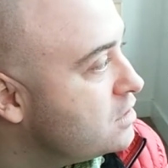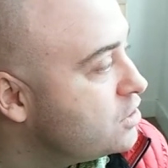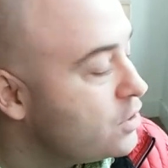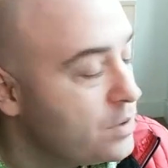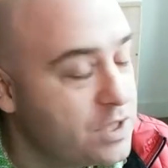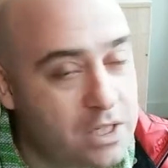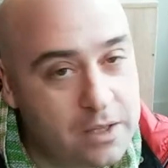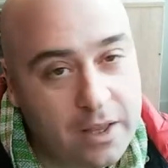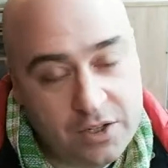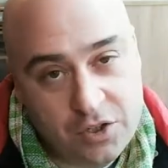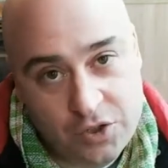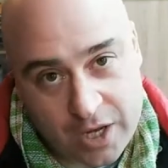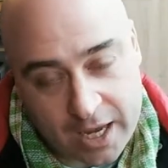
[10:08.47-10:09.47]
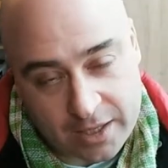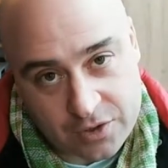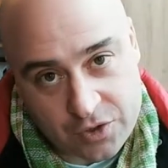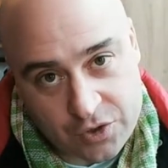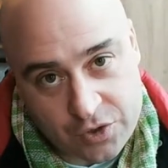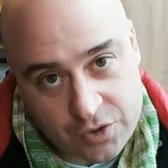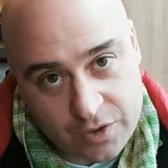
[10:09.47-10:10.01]
So it's in this
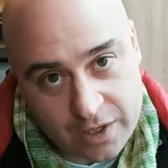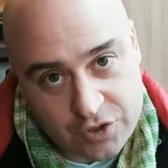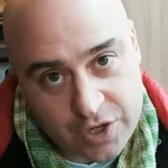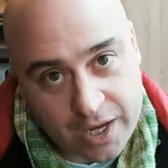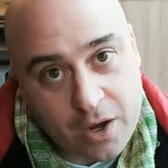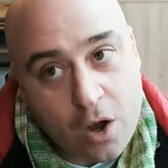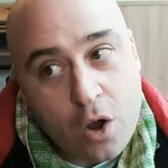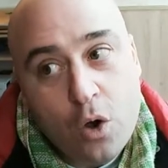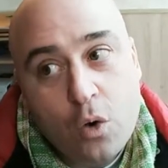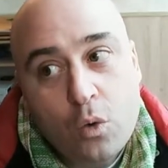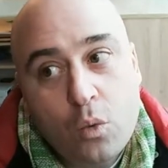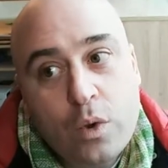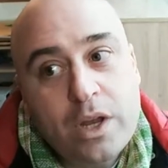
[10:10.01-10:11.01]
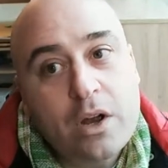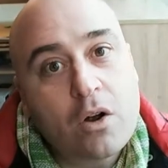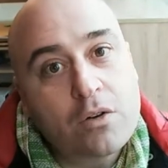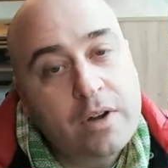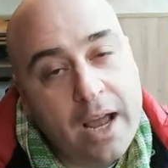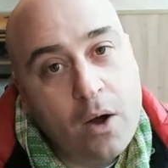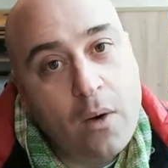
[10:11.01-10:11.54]
sense, they say, we are
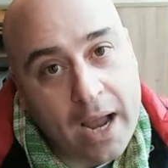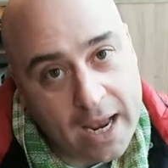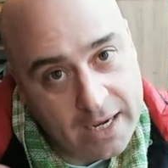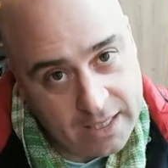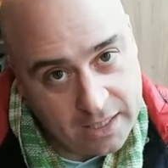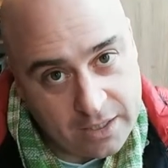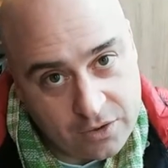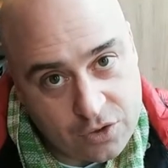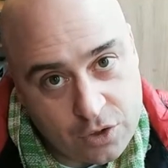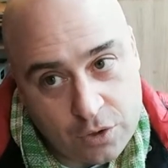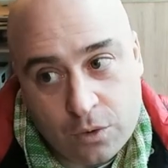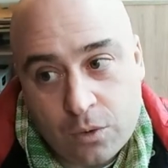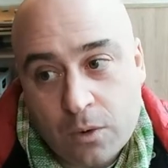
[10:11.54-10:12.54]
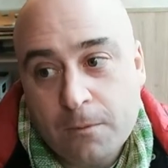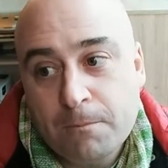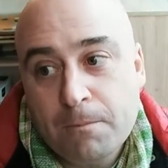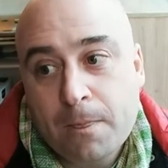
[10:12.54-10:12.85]
now heading into